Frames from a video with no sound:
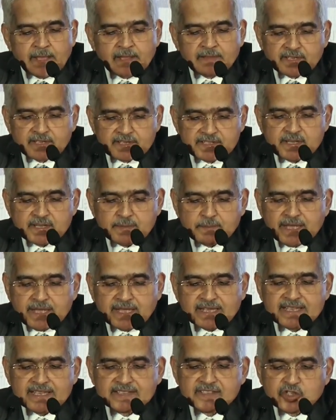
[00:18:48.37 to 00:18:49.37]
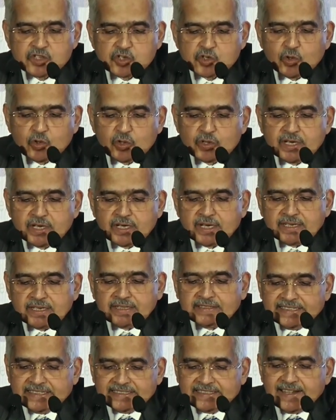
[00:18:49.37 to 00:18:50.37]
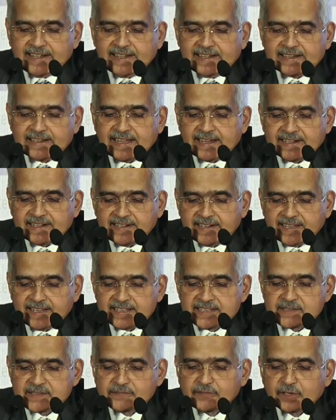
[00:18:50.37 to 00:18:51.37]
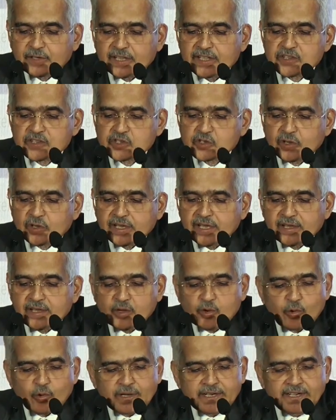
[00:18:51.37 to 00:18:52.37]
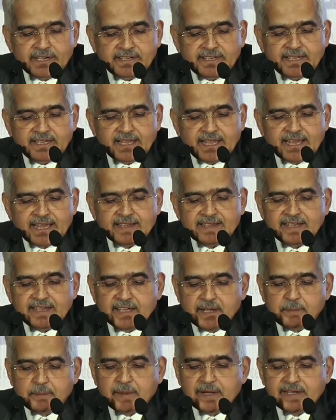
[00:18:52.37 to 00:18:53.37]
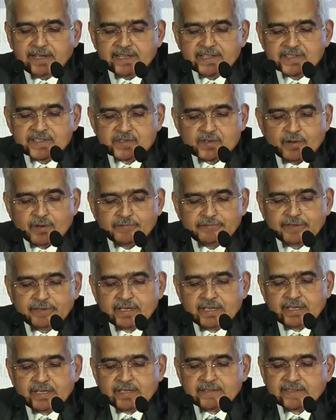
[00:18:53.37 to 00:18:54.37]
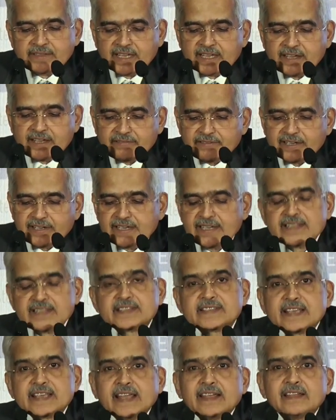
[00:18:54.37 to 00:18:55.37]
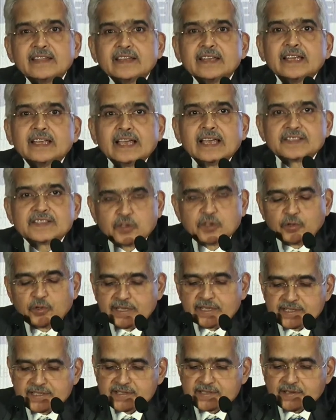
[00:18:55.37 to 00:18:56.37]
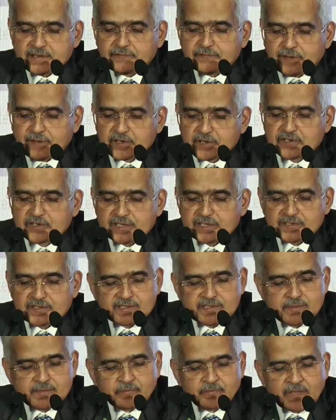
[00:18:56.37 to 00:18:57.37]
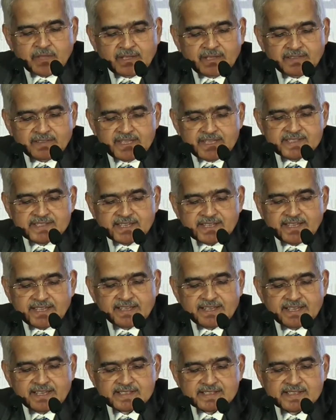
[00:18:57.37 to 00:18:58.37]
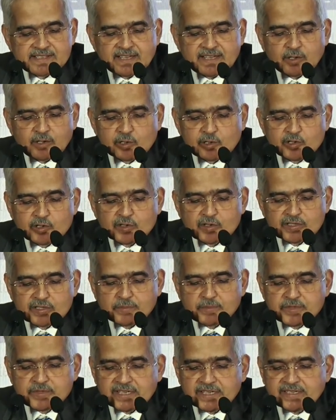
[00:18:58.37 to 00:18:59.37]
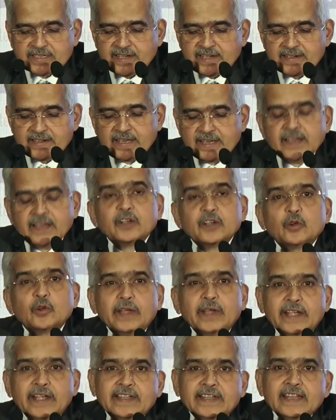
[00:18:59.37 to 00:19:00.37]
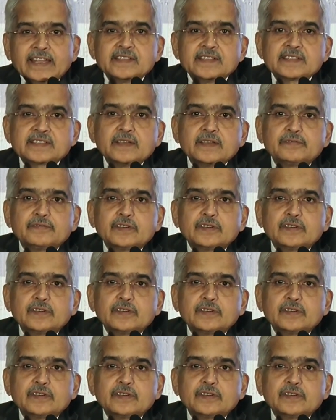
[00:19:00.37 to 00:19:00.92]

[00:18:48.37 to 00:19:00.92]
The Reserve Bank has issued detailed guidelines for ensuring quality and independence of the governance and assurance functions. These areas are also subjected to intensive